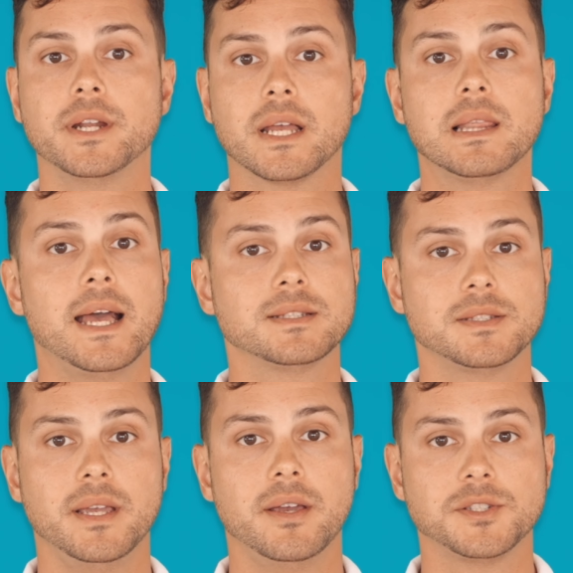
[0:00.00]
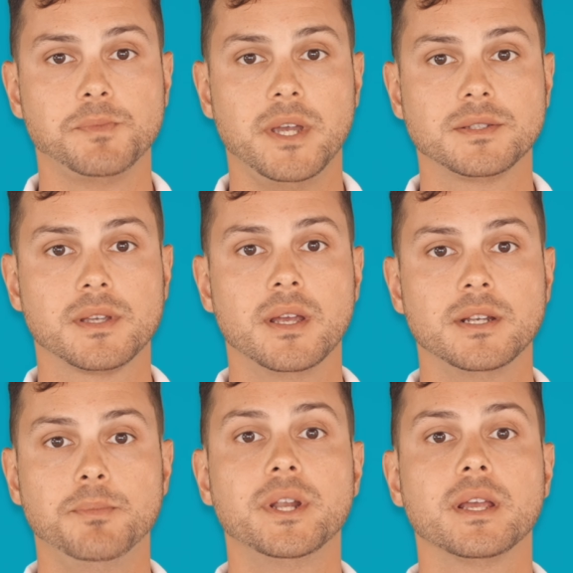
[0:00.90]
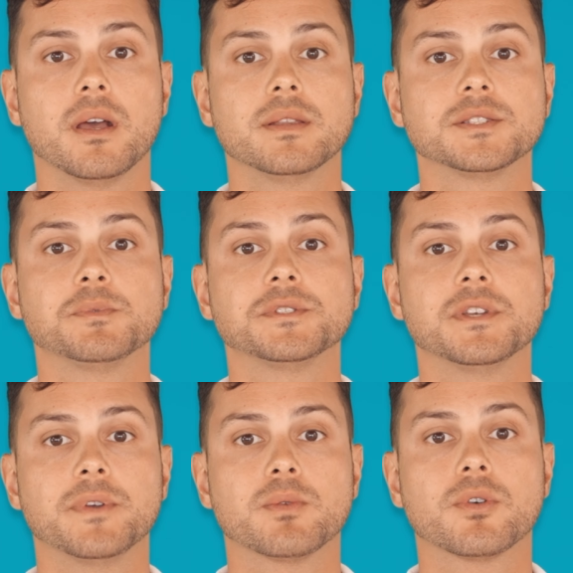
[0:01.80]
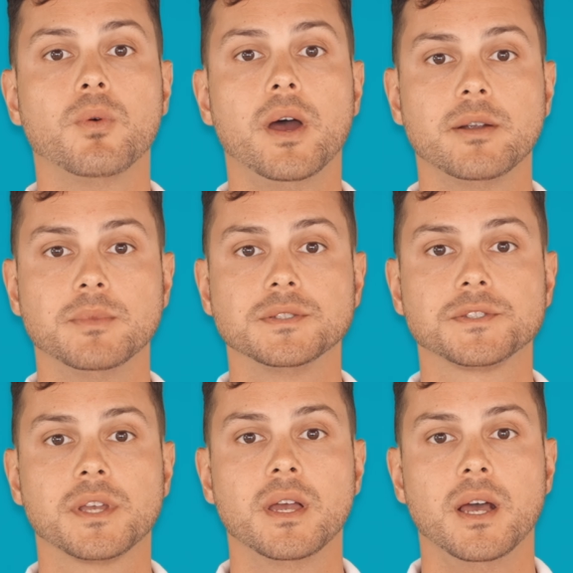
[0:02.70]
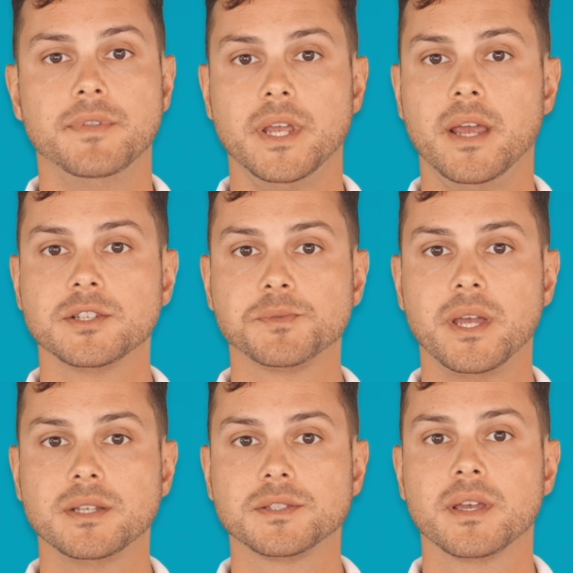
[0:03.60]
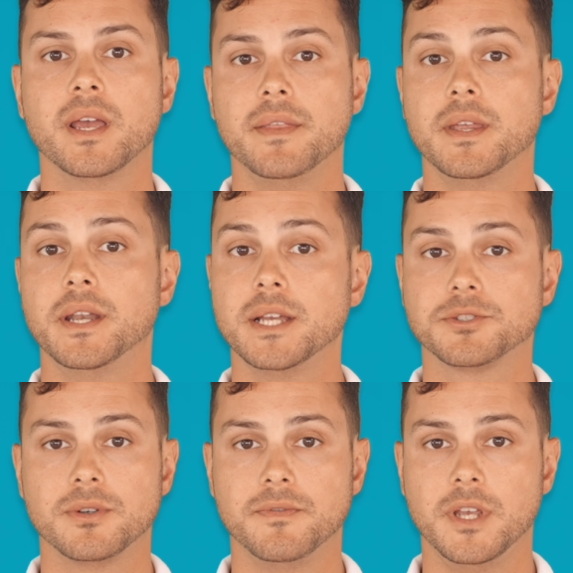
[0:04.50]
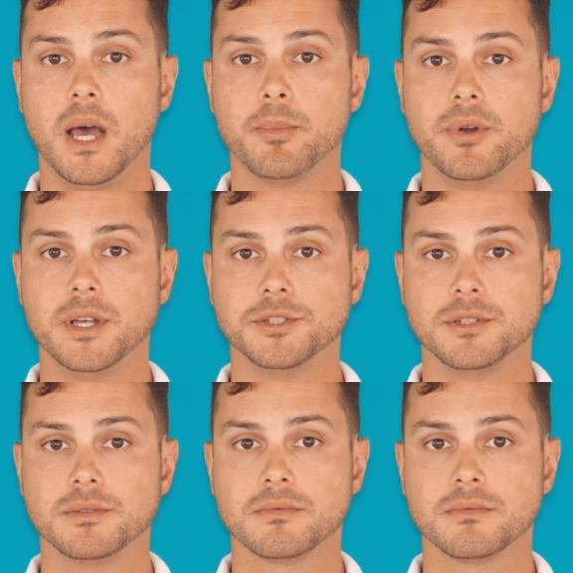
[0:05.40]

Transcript: in Class C airspace, depending on the specific requirements of the airspace and the nature of the operation.